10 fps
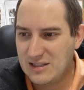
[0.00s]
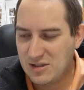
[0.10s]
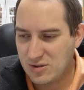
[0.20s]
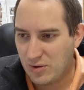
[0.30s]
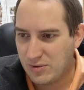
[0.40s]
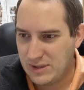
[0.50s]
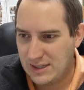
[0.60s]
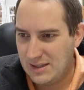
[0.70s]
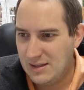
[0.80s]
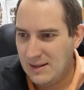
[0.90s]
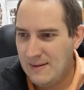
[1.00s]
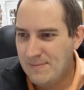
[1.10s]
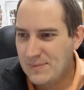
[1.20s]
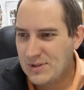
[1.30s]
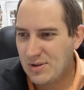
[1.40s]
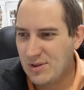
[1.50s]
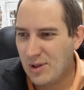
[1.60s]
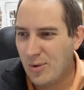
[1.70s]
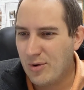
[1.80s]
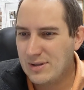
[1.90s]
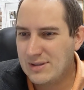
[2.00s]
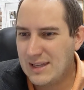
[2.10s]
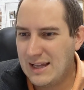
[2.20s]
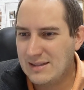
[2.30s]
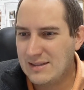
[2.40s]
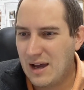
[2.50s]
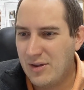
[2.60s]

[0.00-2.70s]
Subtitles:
consulted, so the Lord sends